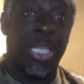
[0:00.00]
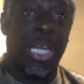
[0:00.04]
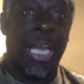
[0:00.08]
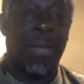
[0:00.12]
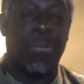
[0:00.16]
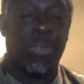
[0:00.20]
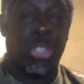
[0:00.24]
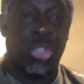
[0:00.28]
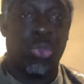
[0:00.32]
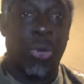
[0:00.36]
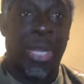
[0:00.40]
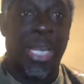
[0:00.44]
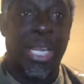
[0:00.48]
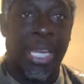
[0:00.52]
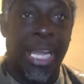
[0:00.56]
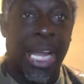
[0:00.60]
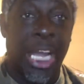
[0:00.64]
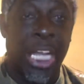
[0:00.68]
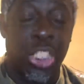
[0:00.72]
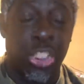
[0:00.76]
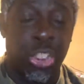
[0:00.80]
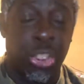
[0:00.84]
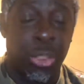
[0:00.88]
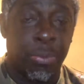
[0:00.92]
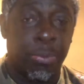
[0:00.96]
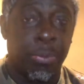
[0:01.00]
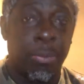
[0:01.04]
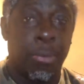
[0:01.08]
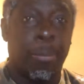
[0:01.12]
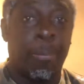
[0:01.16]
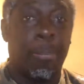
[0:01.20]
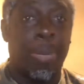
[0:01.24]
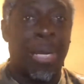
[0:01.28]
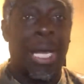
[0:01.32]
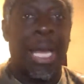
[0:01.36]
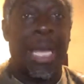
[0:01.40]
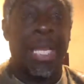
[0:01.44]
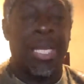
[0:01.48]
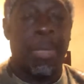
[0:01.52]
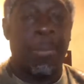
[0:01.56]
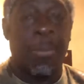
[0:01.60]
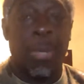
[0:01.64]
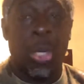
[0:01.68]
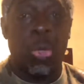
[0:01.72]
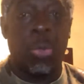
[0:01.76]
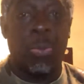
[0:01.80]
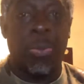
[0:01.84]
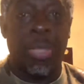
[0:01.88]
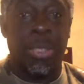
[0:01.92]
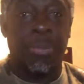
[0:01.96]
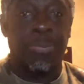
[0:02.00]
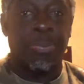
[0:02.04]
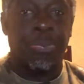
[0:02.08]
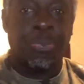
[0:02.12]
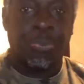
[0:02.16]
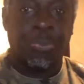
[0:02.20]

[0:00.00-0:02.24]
have straight cash, but at the moment,